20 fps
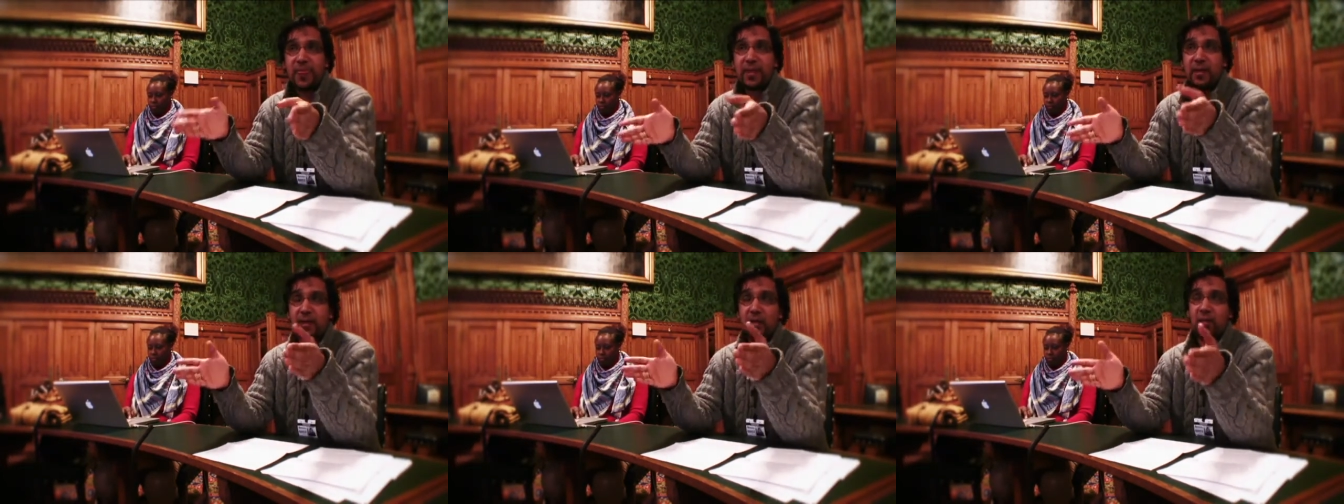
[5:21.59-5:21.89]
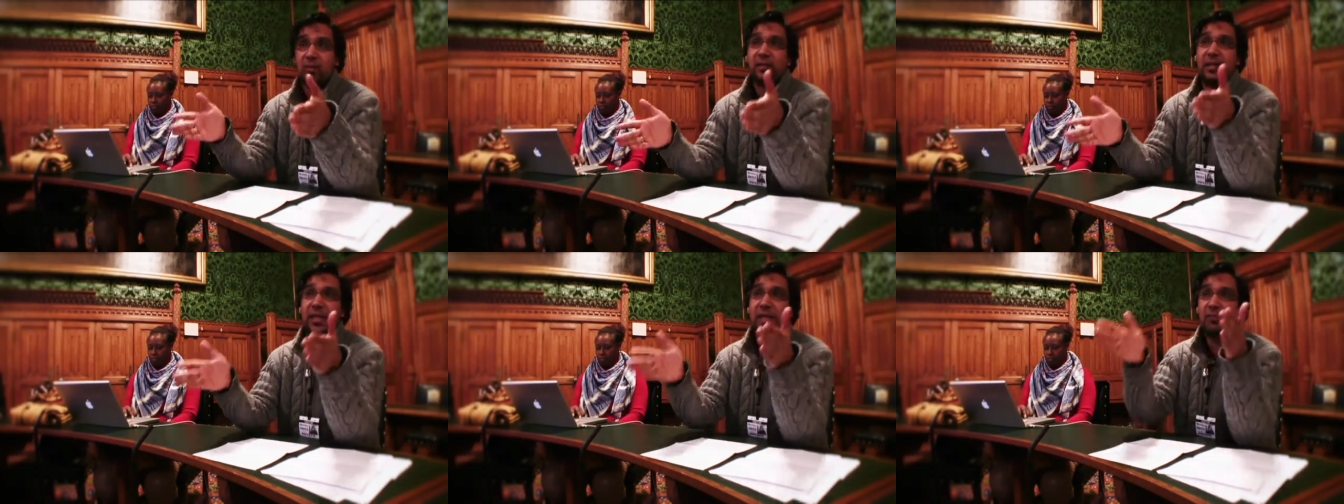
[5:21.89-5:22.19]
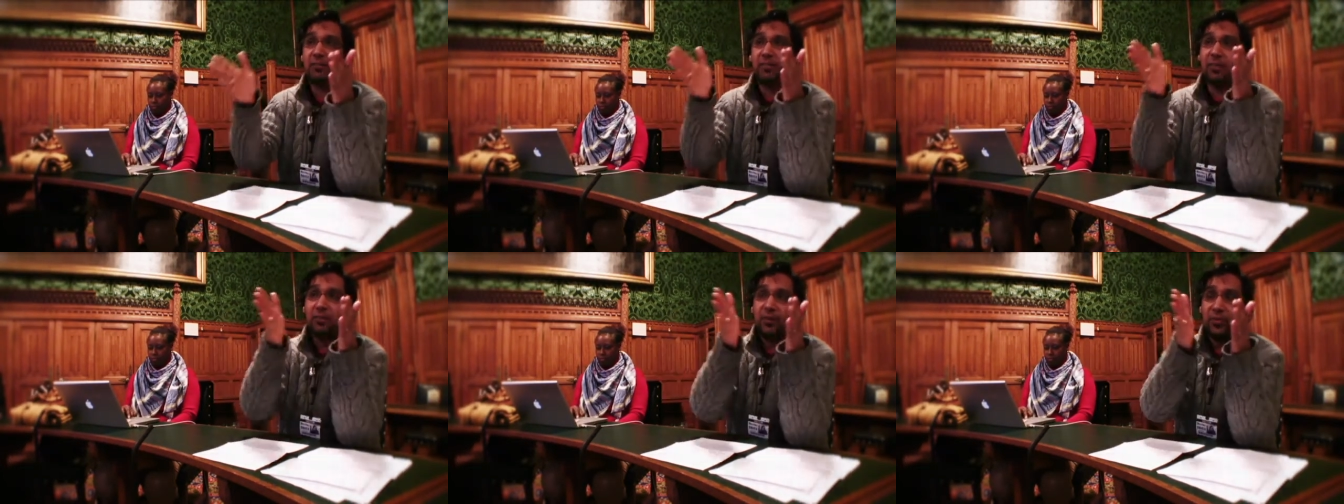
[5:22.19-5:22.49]
you know,
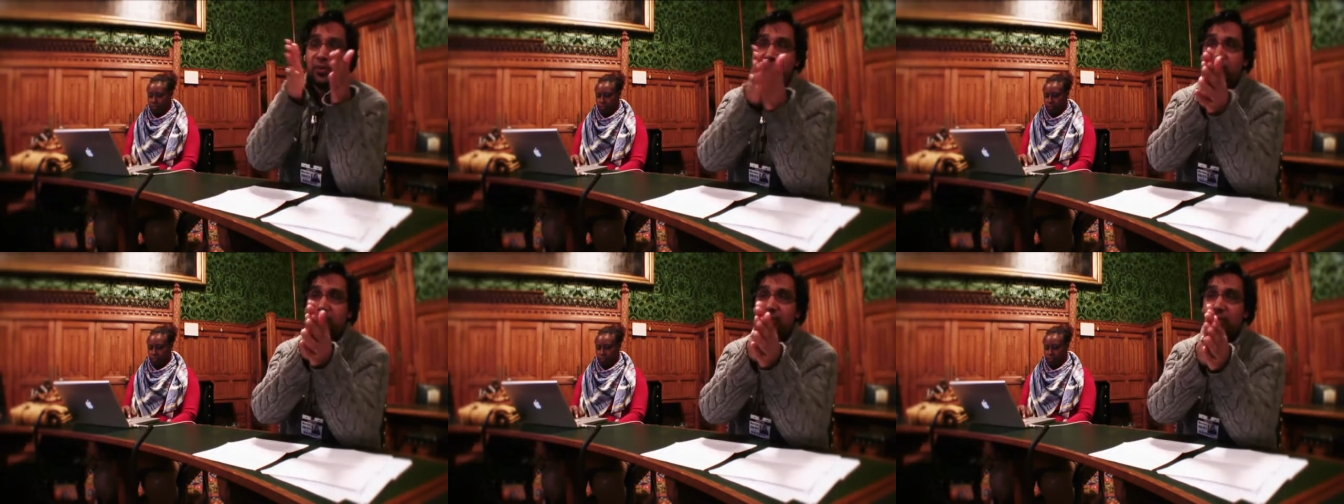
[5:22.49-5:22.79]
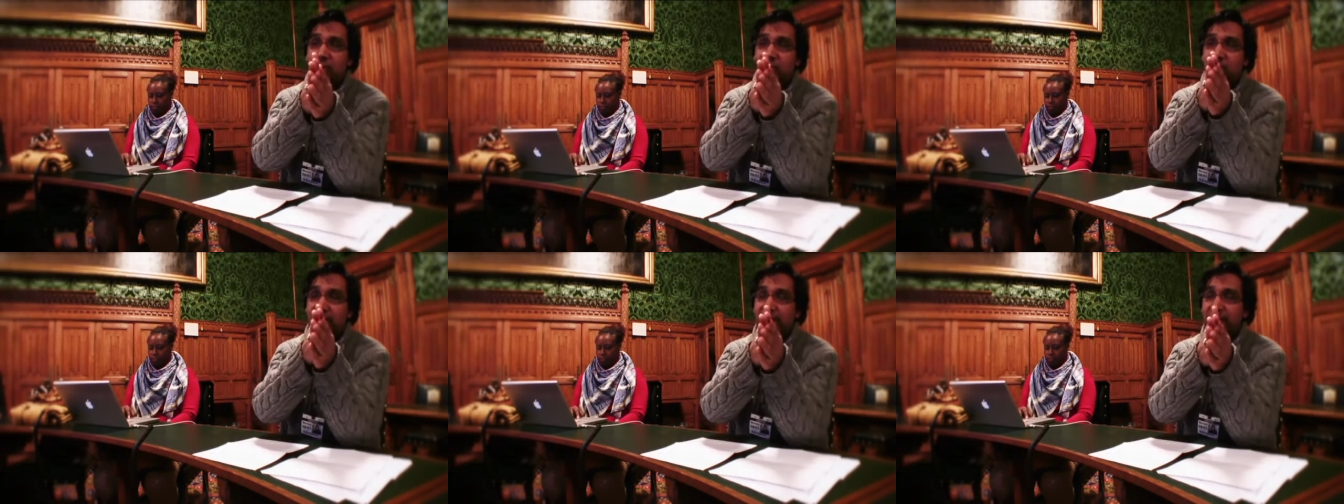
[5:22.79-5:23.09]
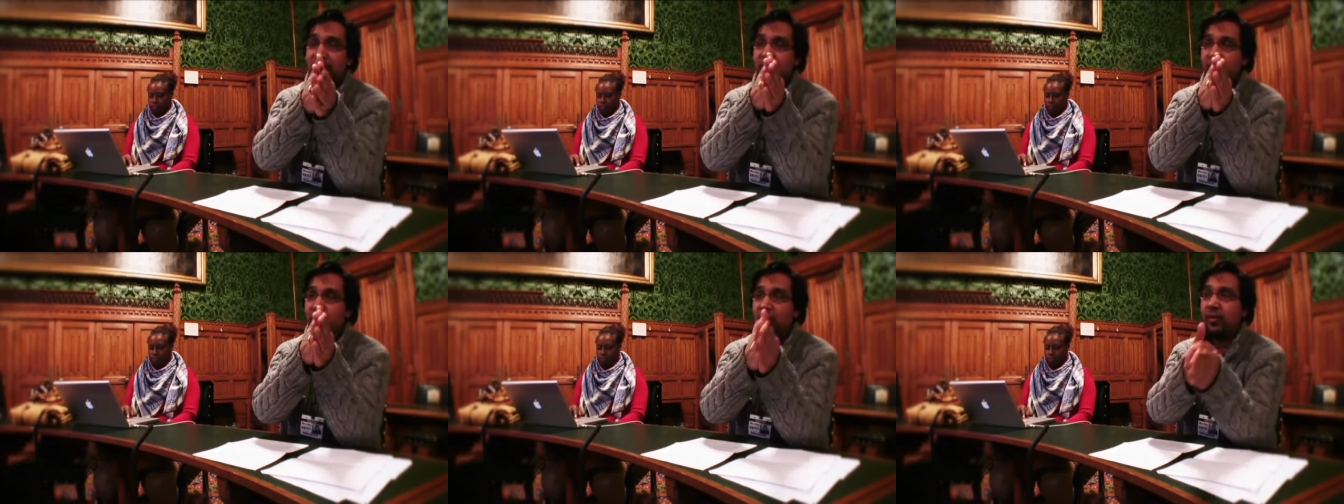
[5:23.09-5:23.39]
did the Bush
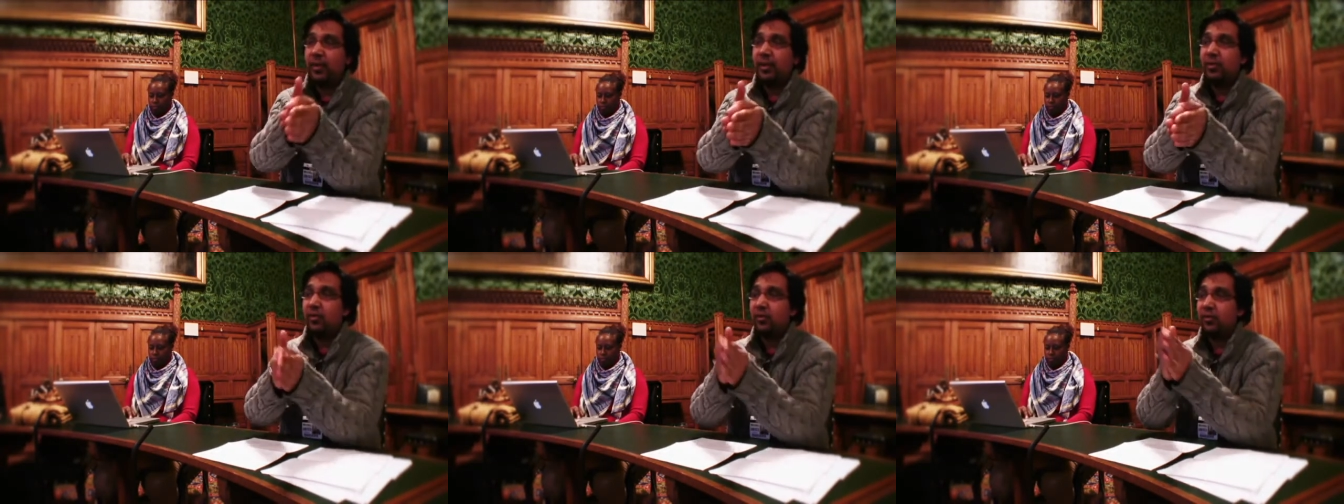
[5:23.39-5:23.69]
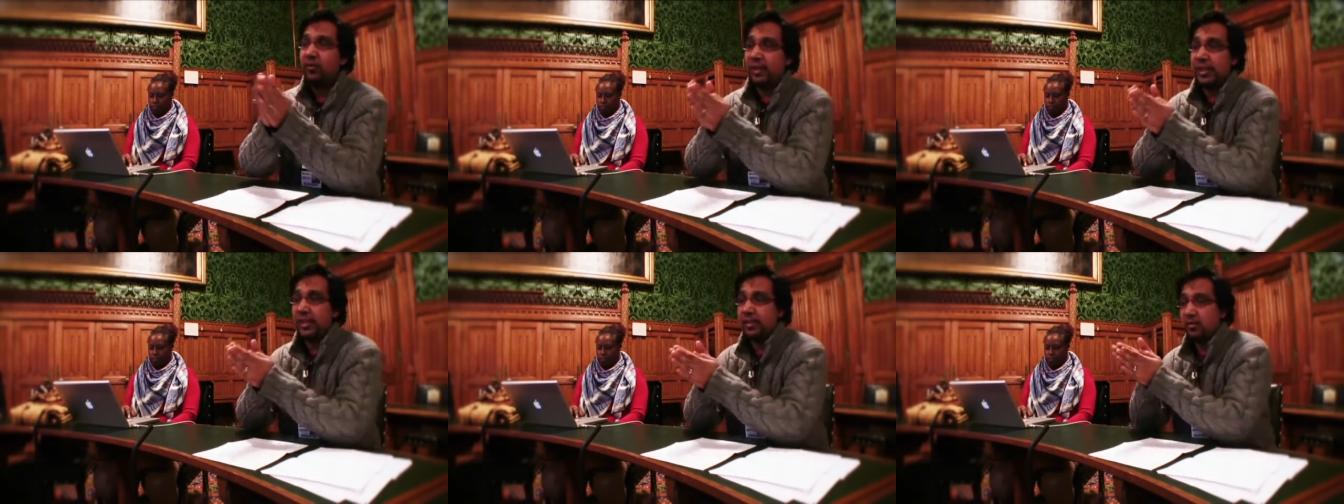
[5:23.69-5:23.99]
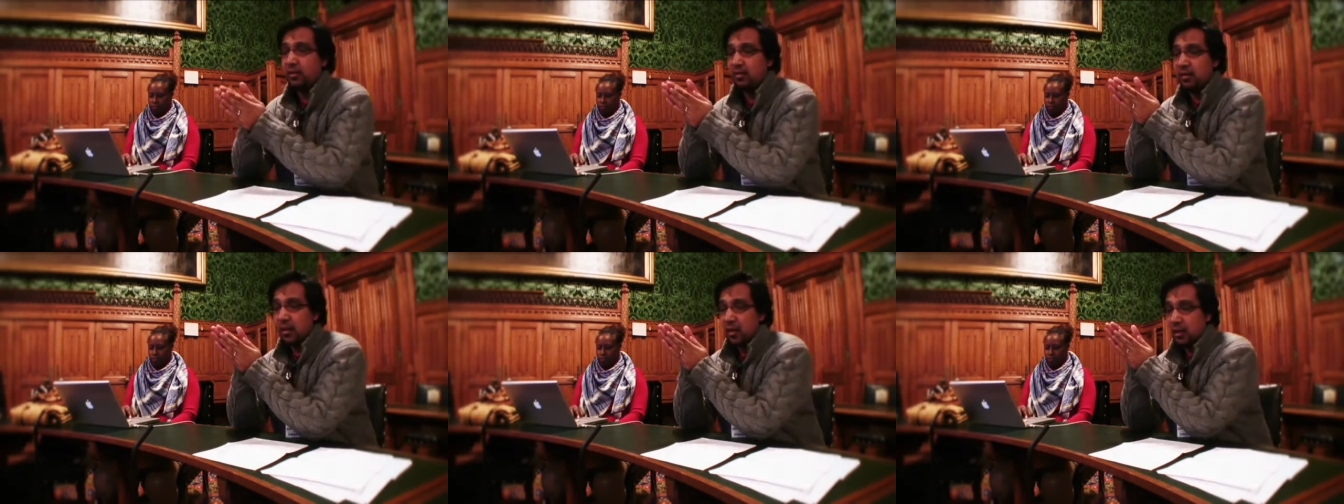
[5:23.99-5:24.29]
administration do it,
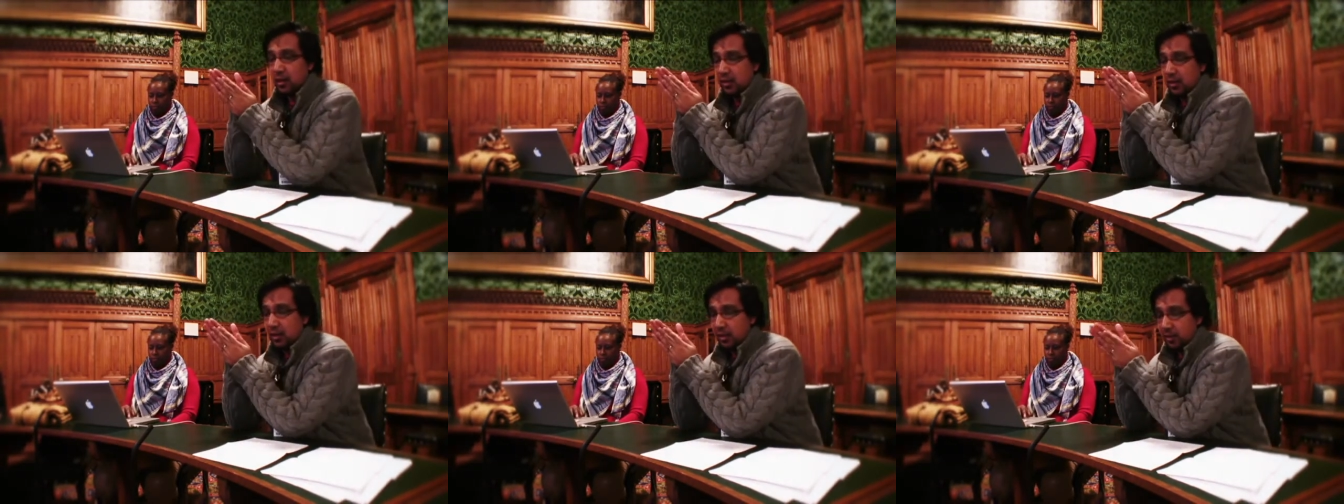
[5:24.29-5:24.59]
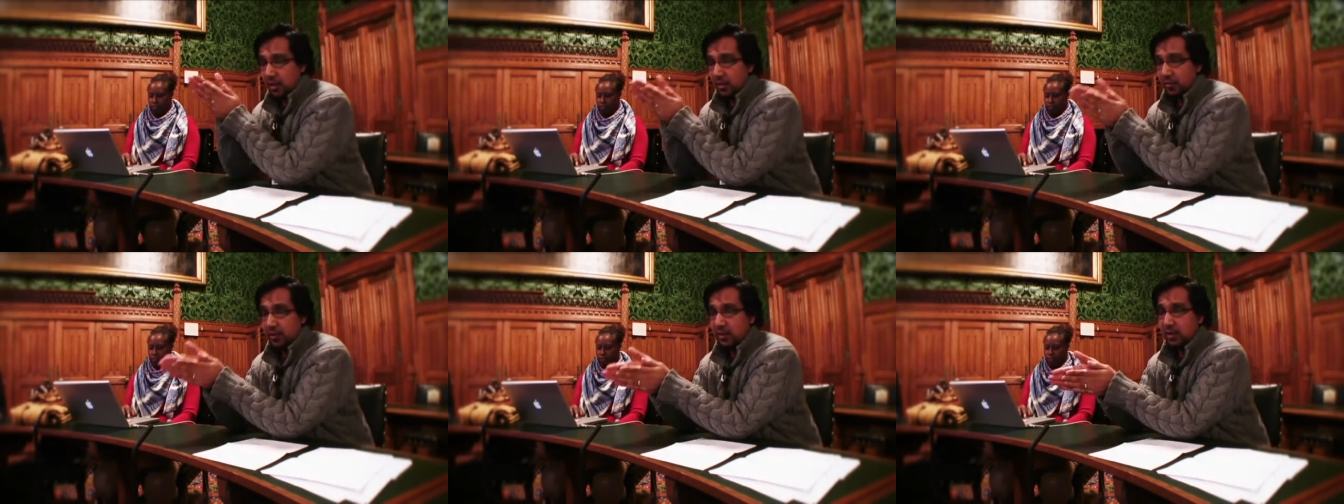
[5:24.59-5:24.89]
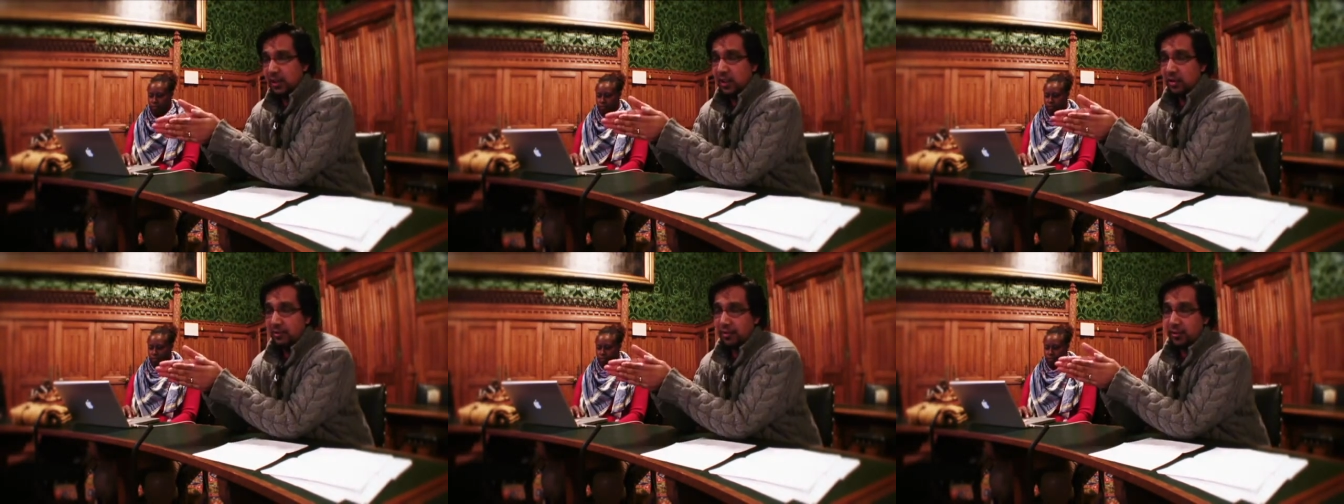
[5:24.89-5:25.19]
did Islamist
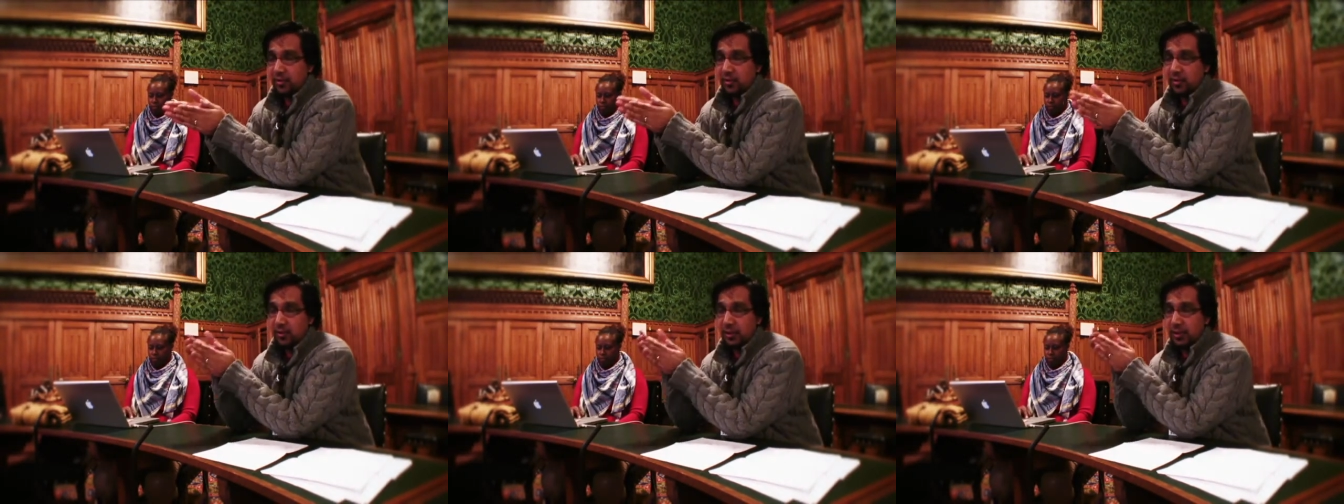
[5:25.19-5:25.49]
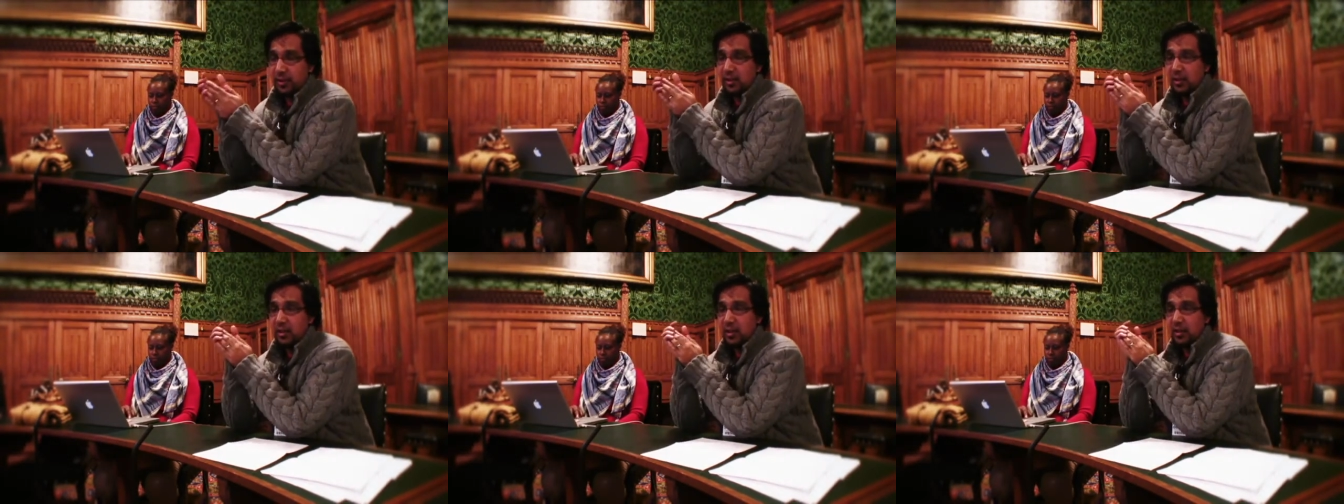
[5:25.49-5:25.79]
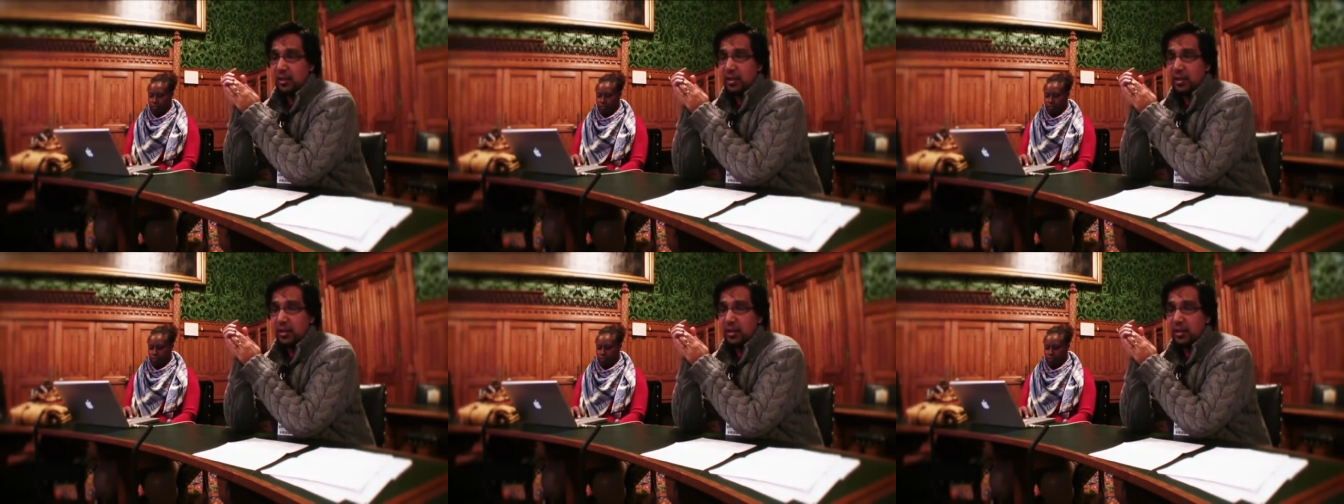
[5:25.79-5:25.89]
terrorists do it?